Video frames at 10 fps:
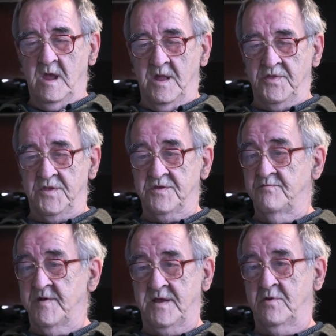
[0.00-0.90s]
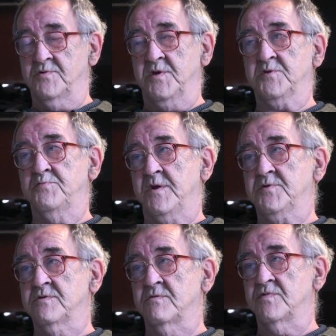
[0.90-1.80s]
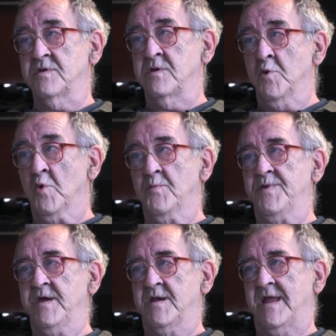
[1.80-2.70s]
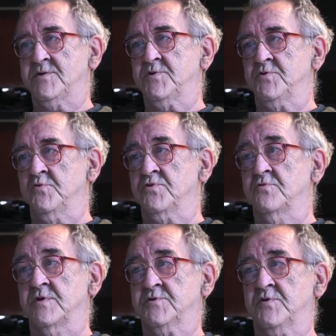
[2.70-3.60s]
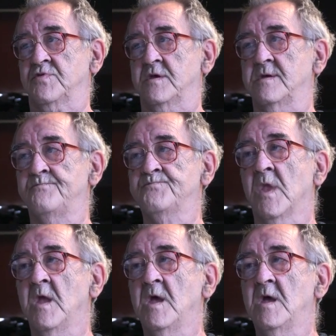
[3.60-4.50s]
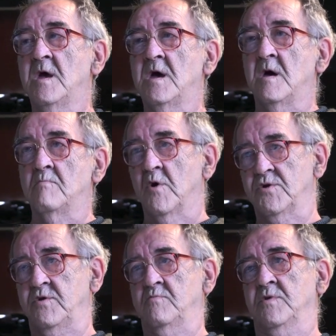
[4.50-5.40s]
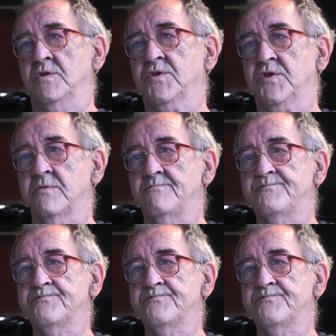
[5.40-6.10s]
And there's a very good expression of the European attitude to Russia there. A monument